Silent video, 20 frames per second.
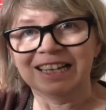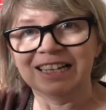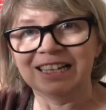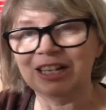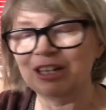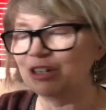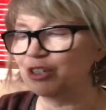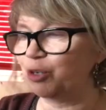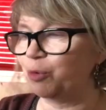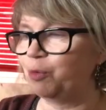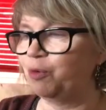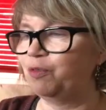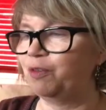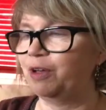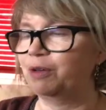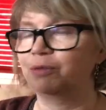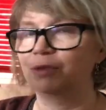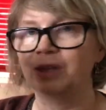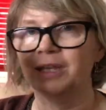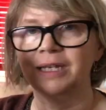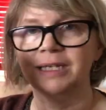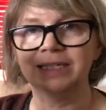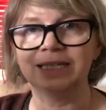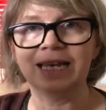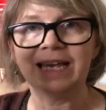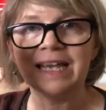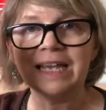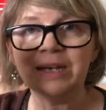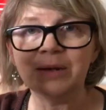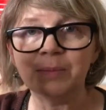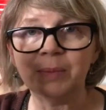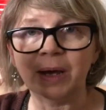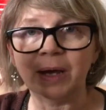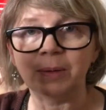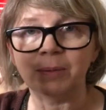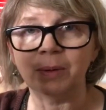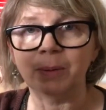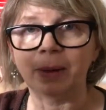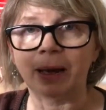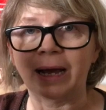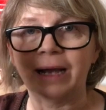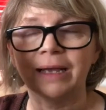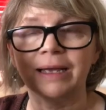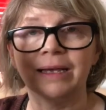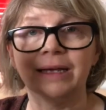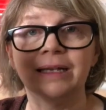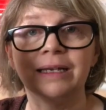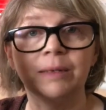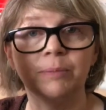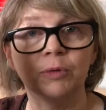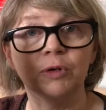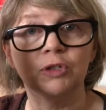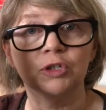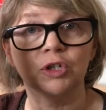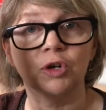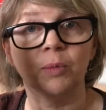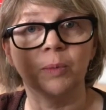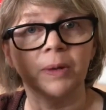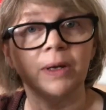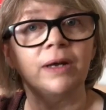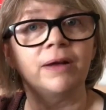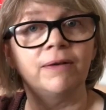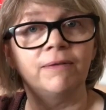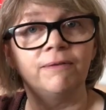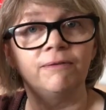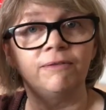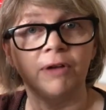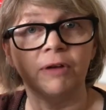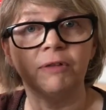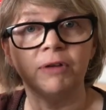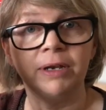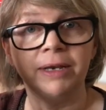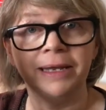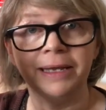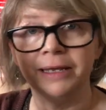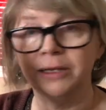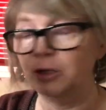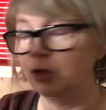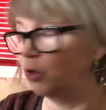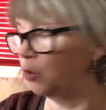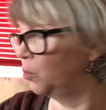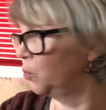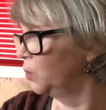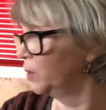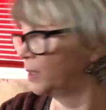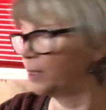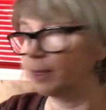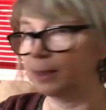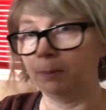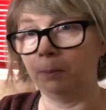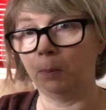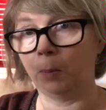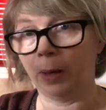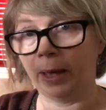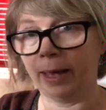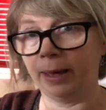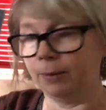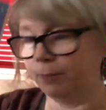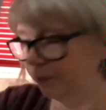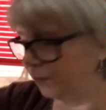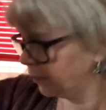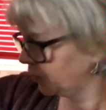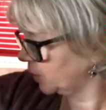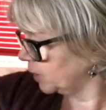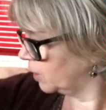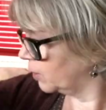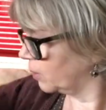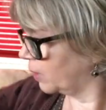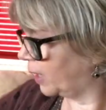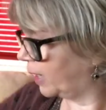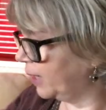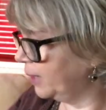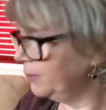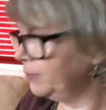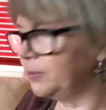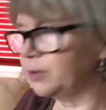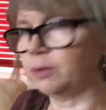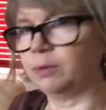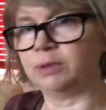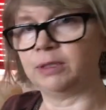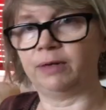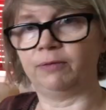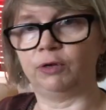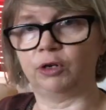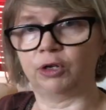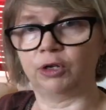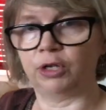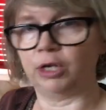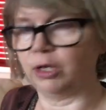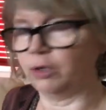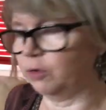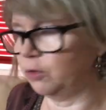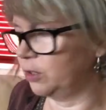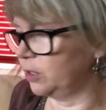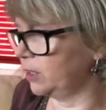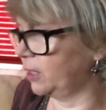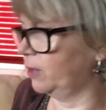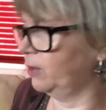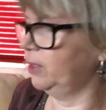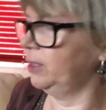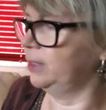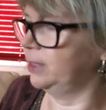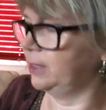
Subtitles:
Little Shop of Found Things in paperback in a bookshop very near you somewhere. Okay, let's have a look at those. Now,